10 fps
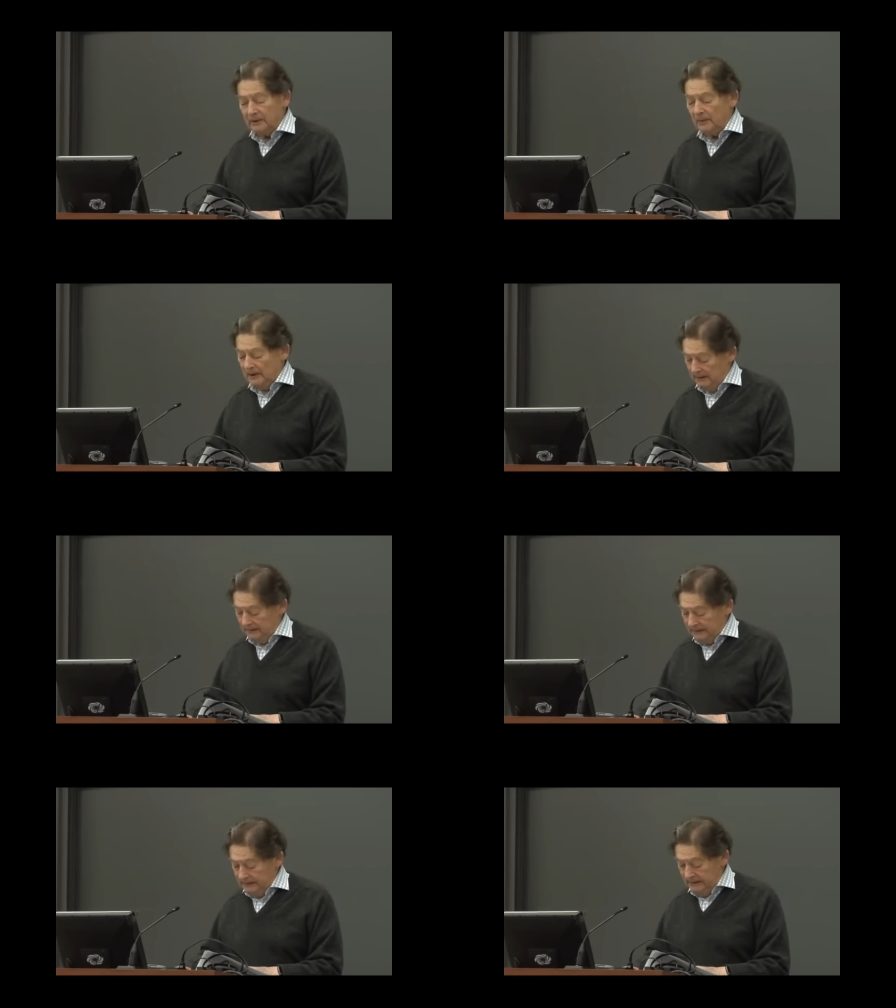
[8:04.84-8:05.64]
in the
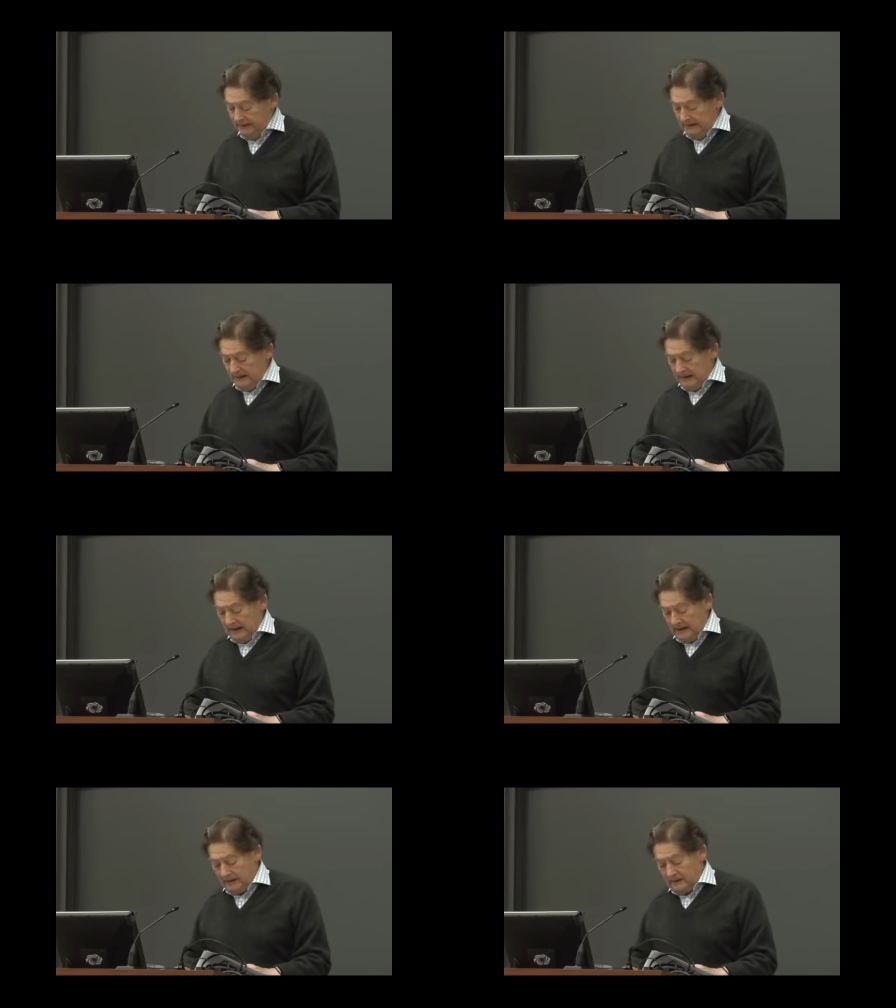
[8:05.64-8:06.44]
world.
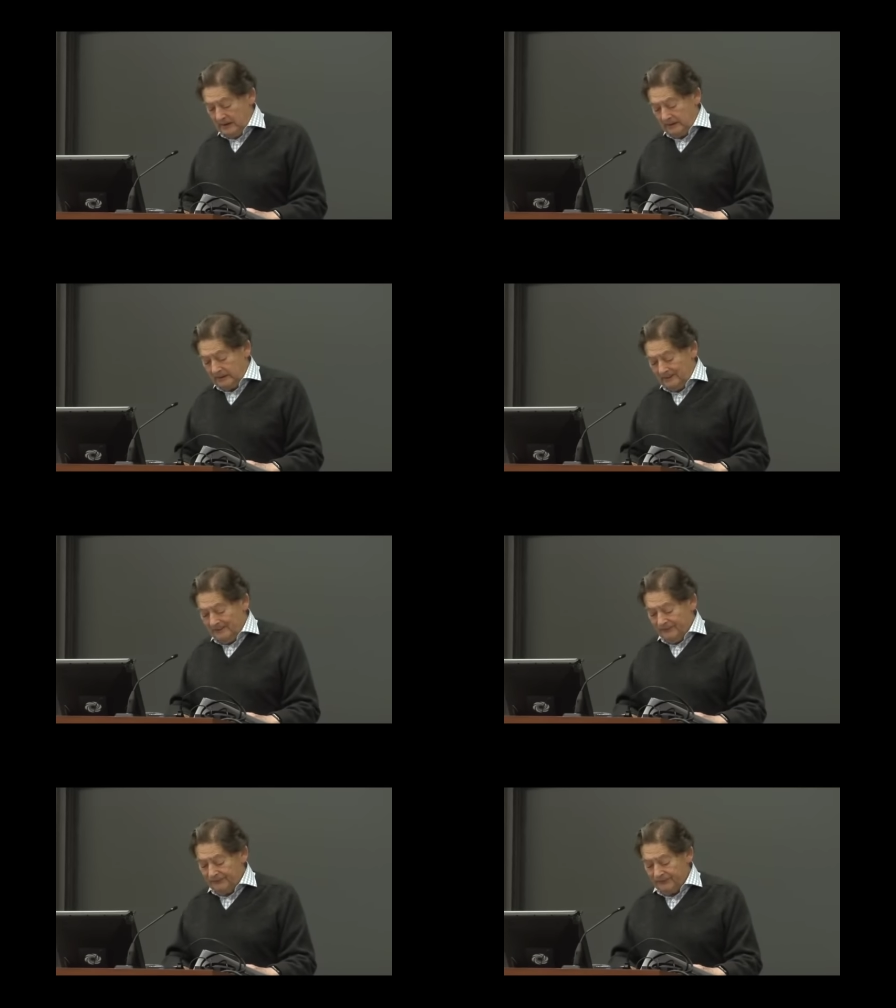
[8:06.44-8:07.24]
Unquote.
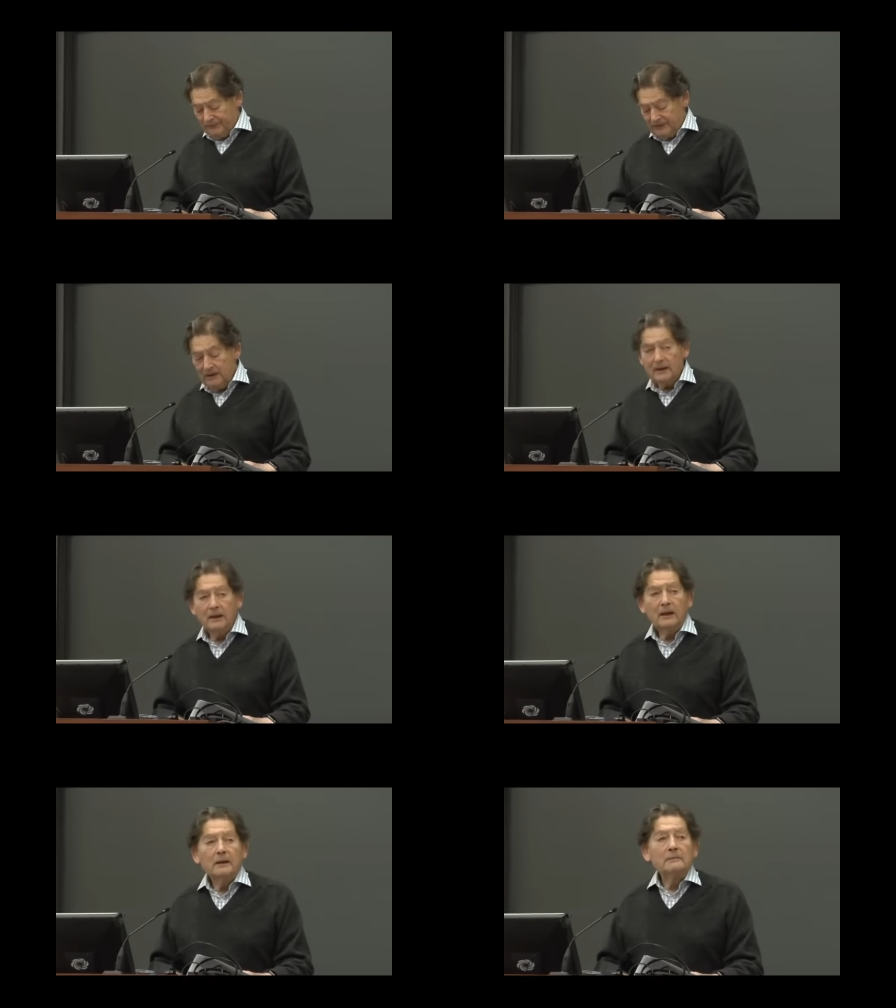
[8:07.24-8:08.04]

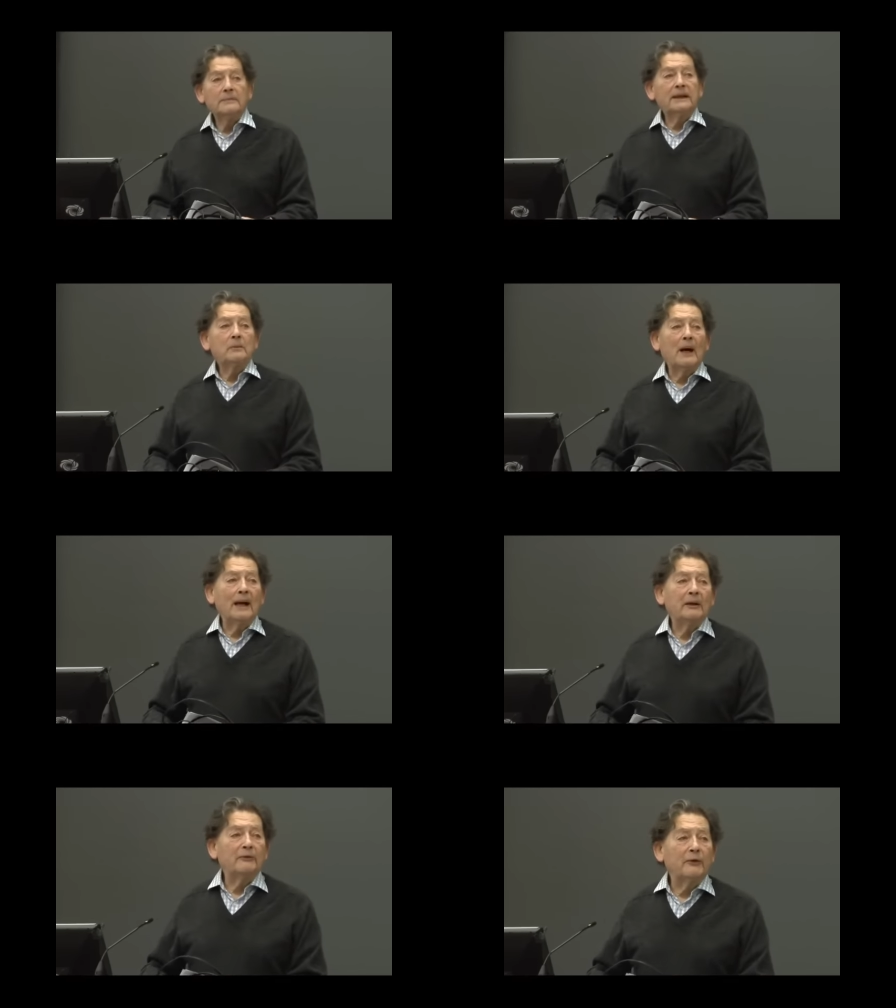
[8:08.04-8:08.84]

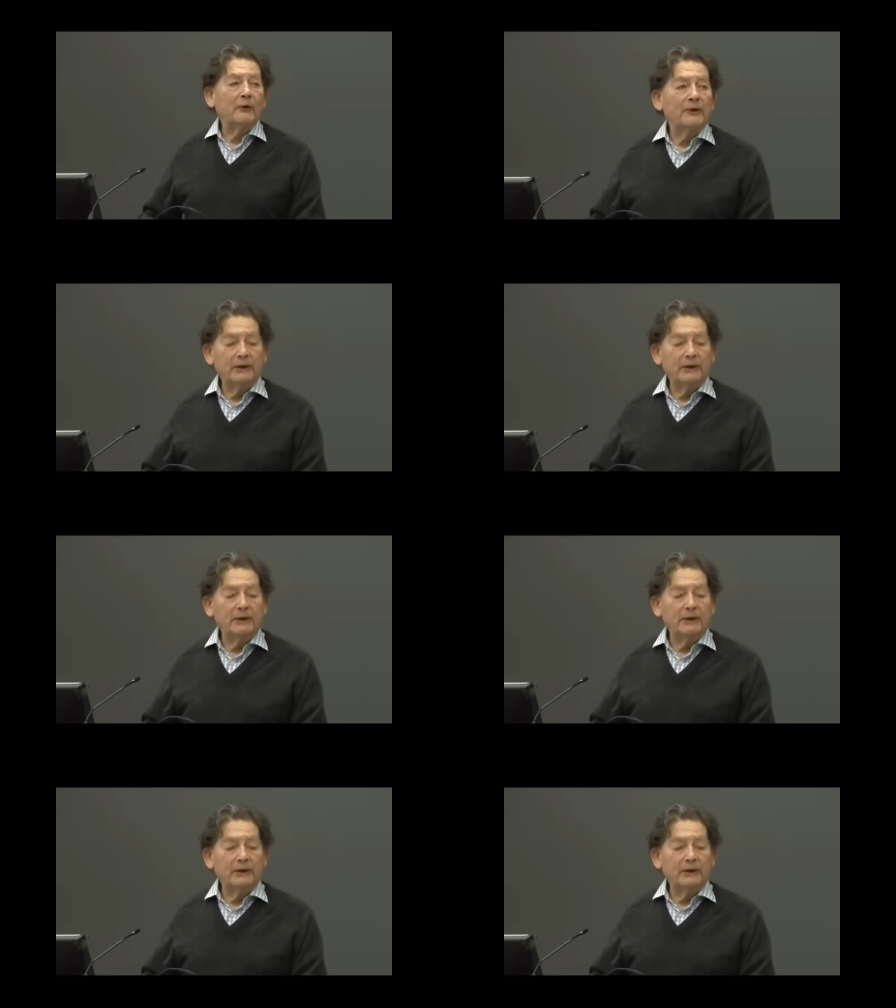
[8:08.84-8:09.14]
Meanwhile, for